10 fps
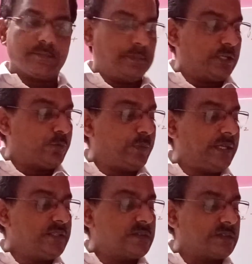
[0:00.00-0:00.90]

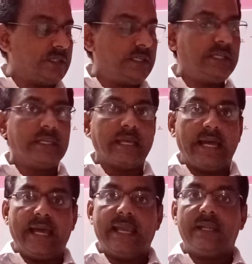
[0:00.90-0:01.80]
between C
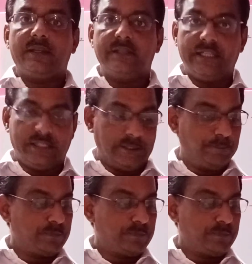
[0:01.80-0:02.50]
and D.